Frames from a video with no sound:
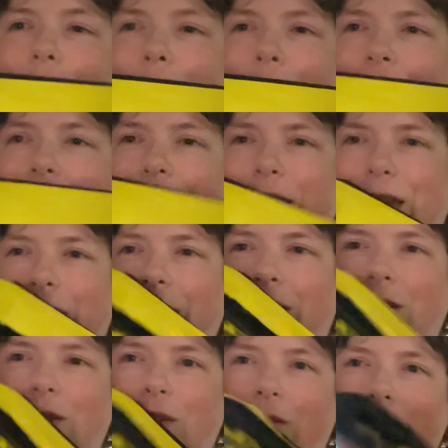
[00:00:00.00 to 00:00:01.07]
pack.
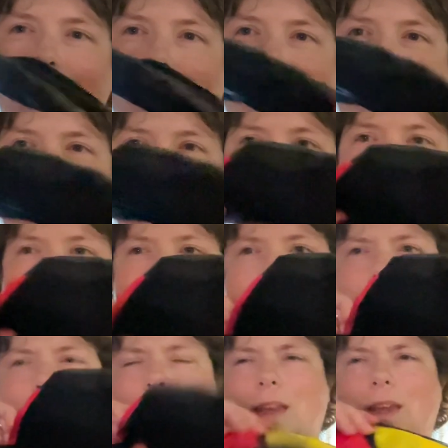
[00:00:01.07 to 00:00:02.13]
Cool.
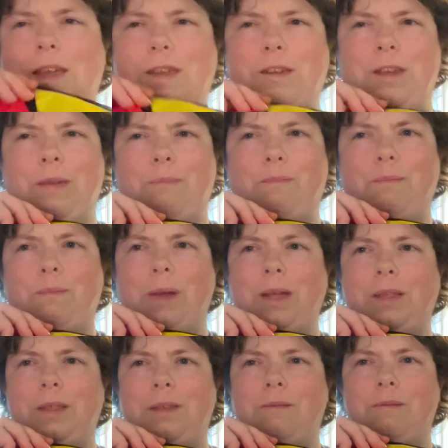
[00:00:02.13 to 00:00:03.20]
I actually bought
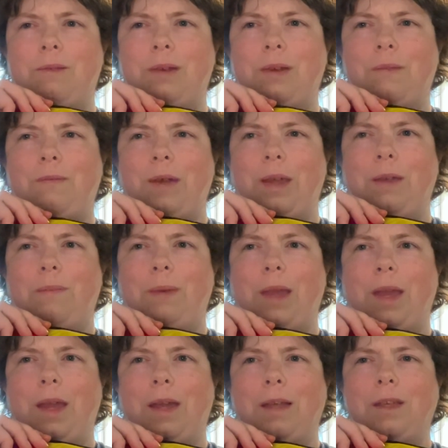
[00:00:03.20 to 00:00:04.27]
fanny
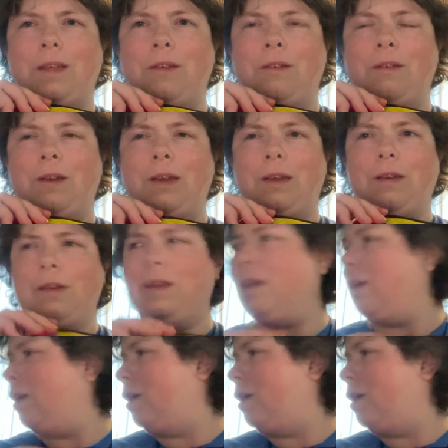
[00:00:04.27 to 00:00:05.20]
pack so I could